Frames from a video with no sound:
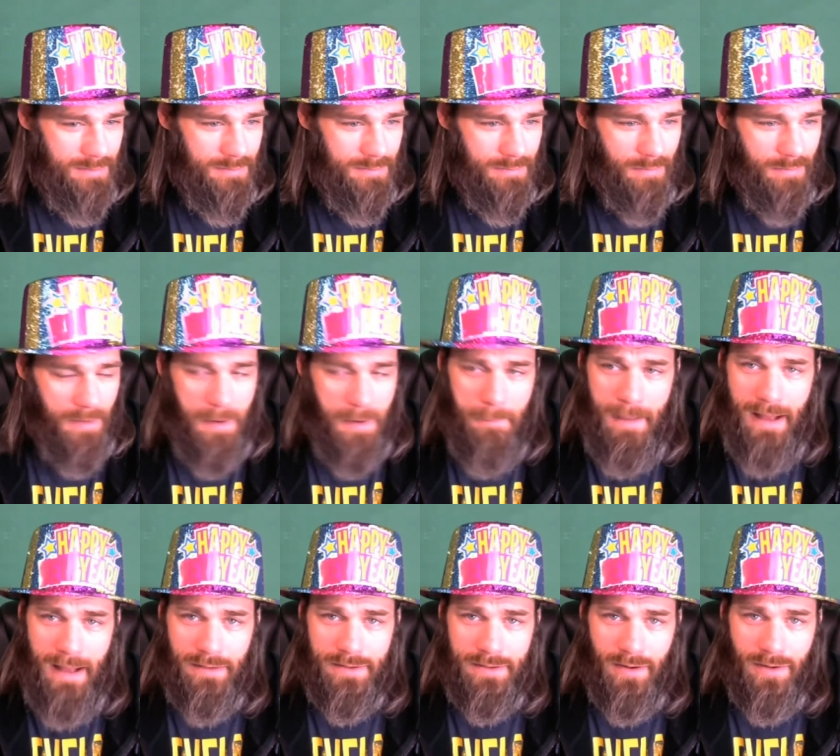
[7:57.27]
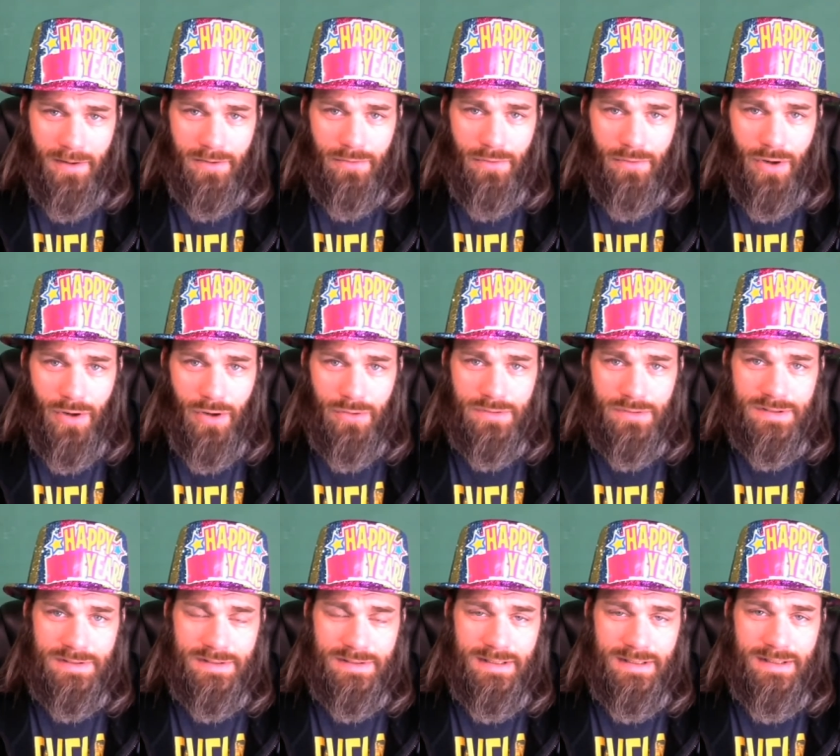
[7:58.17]
when I'm out there on the road
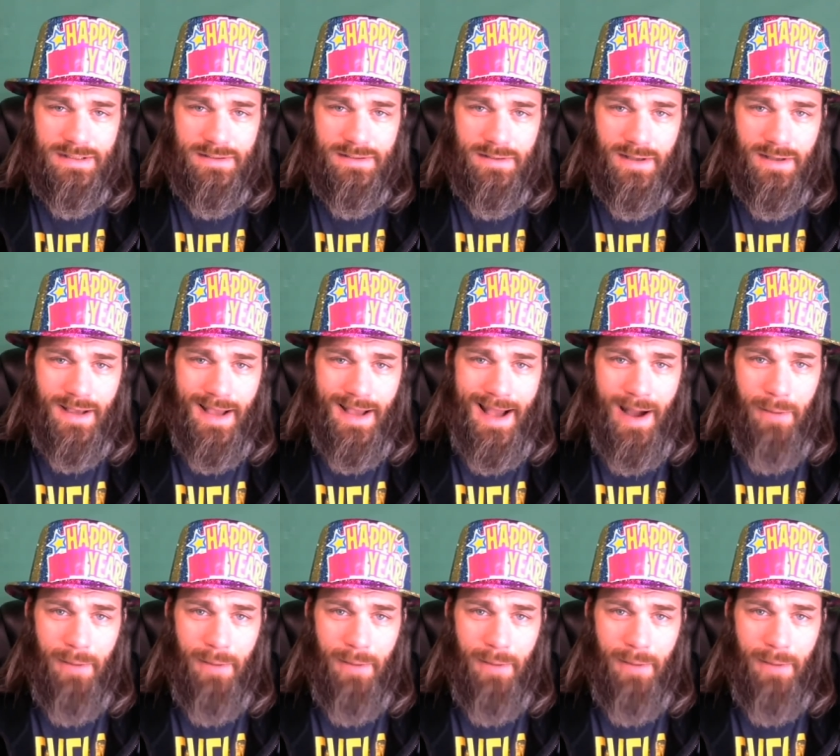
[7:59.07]
to see how